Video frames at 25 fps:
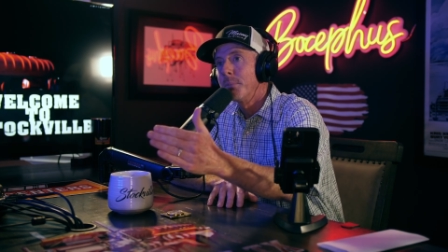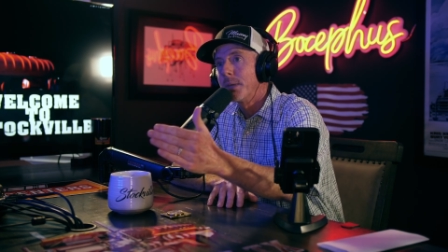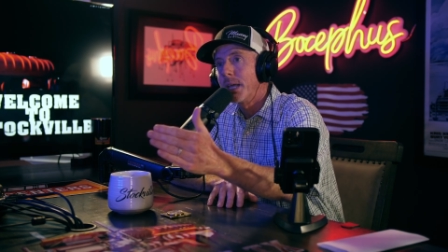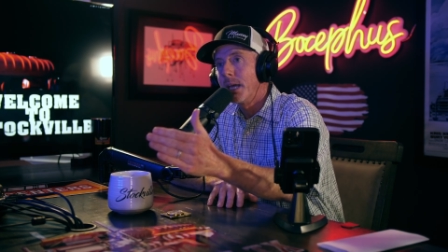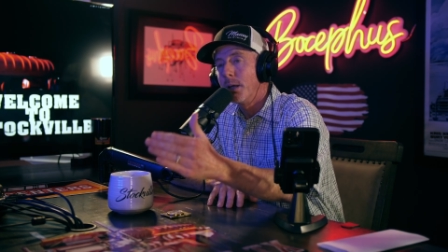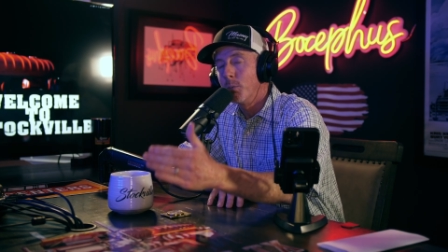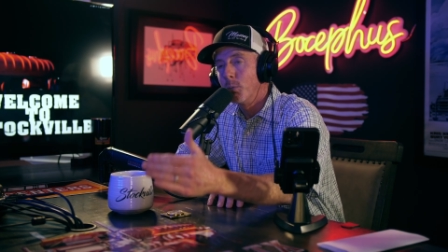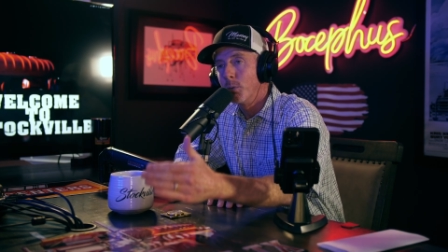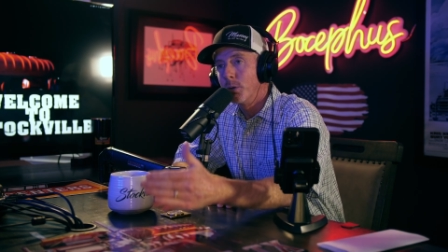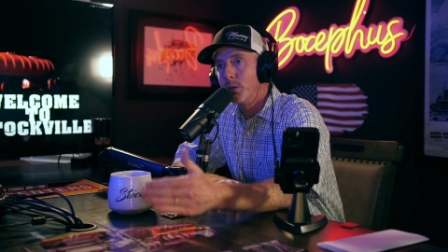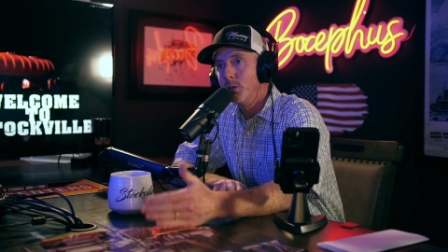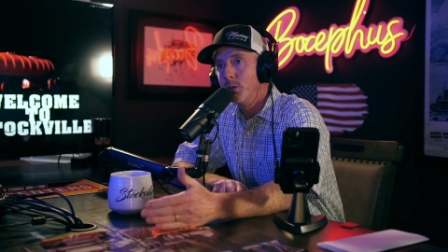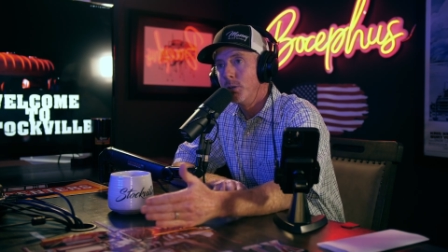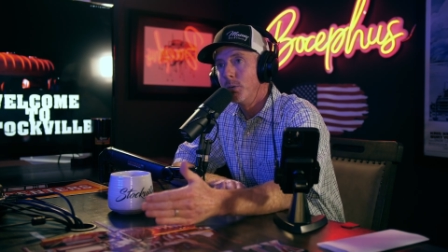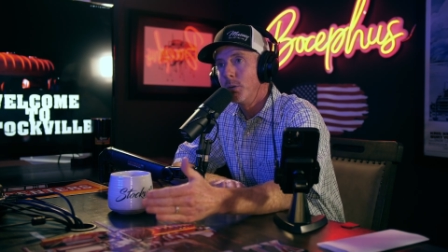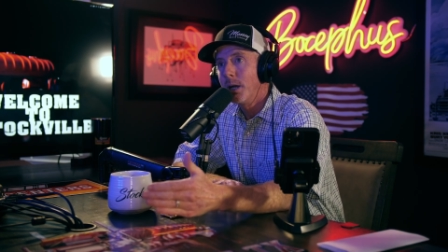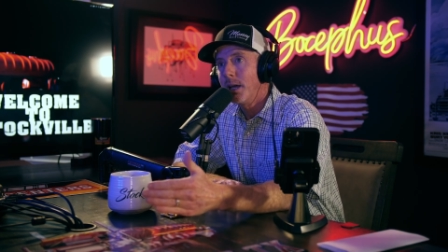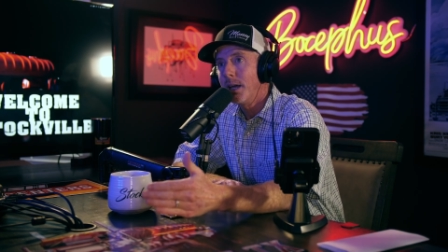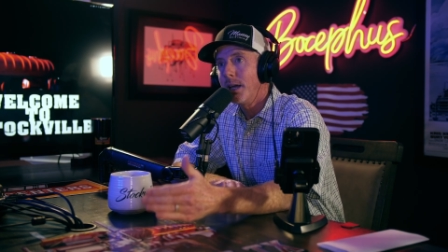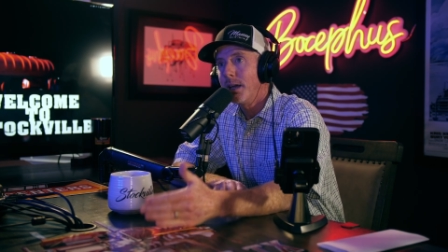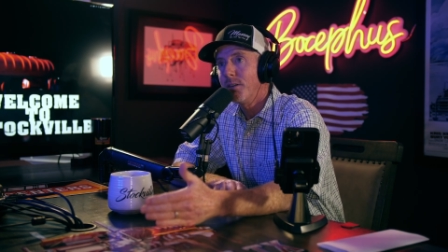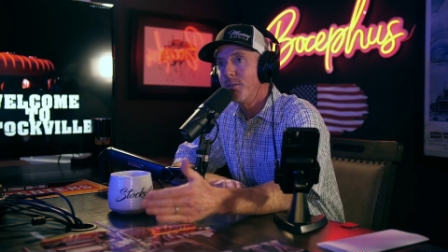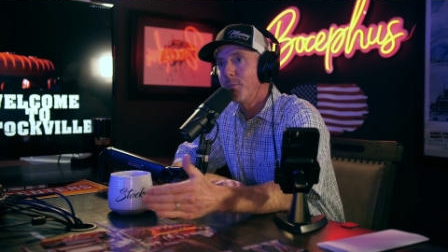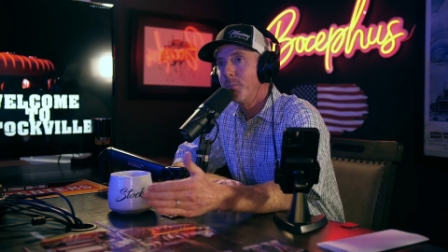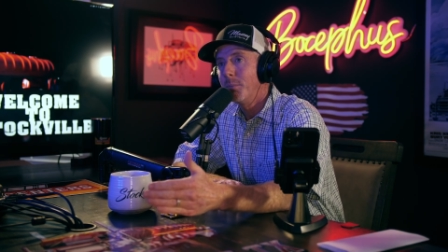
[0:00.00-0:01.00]
And when you
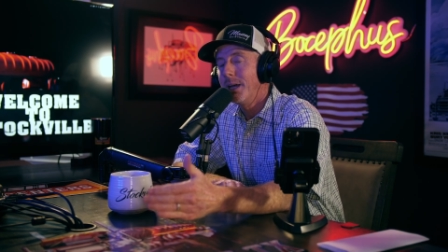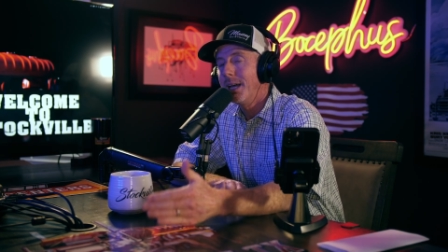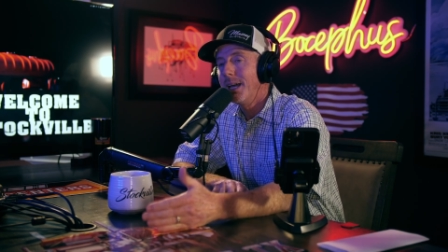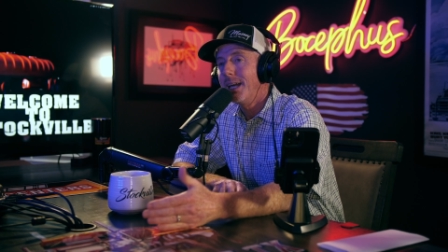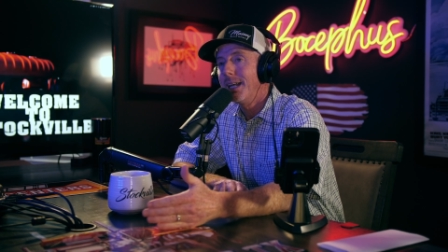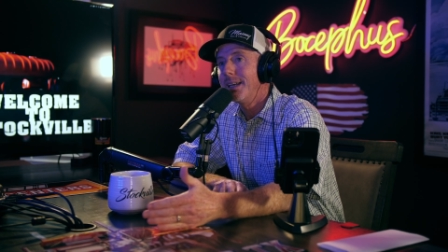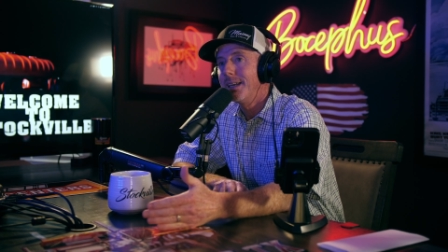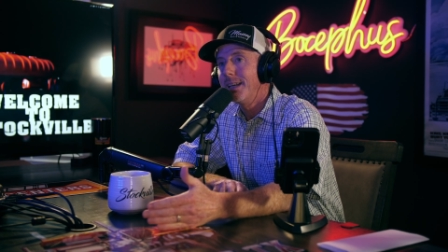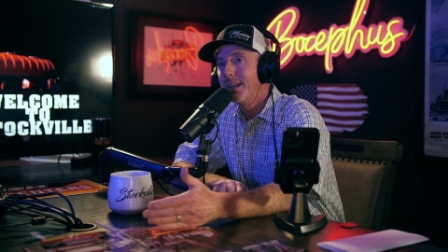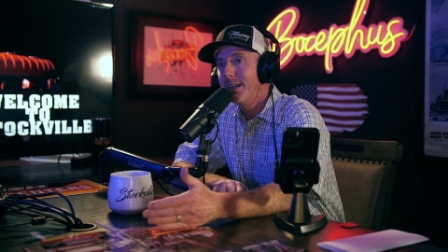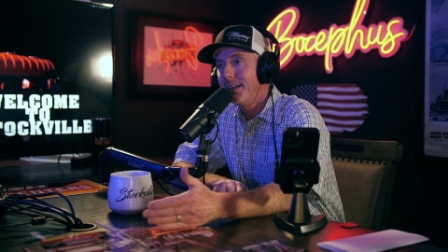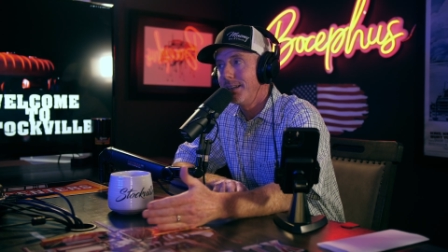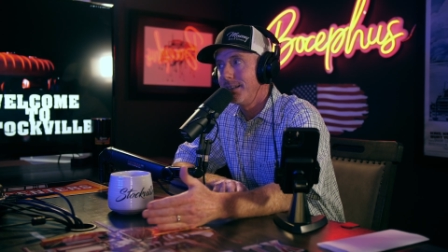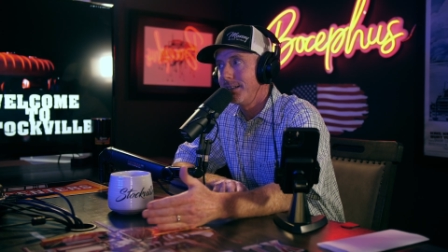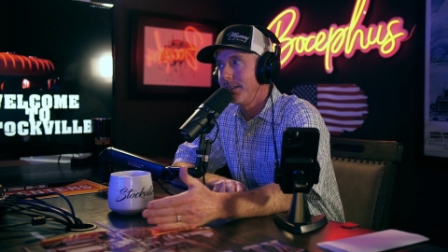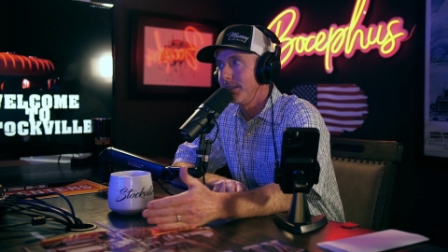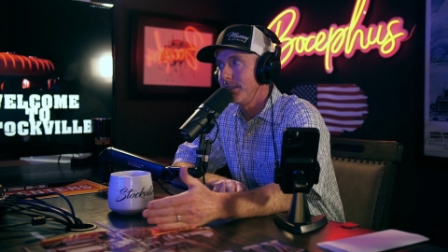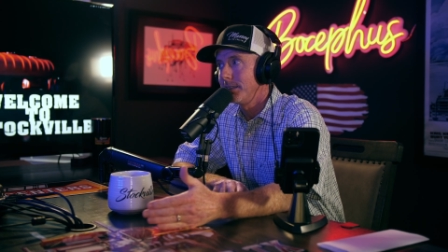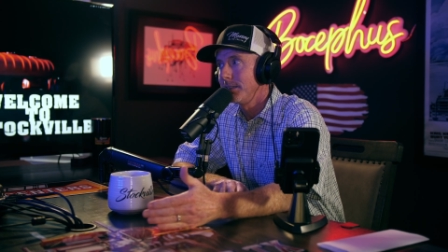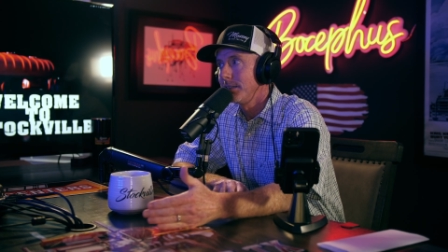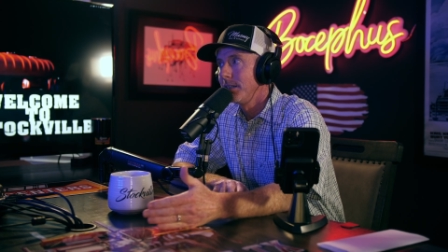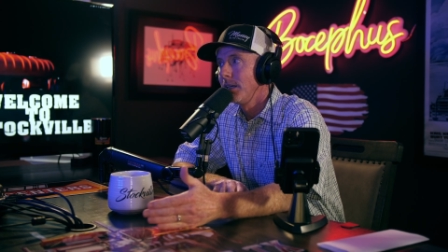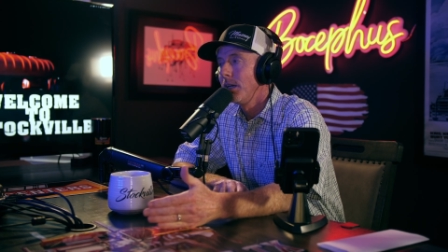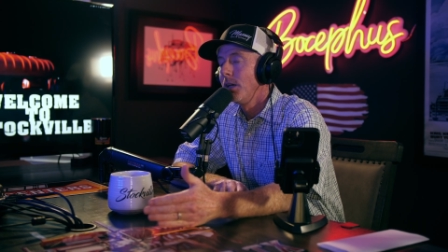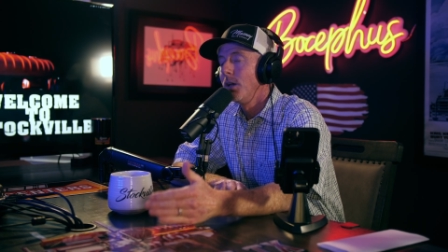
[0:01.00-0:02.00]
have bad
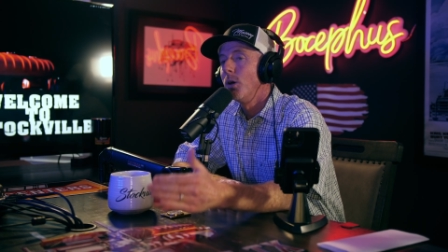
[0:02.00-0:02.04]
days,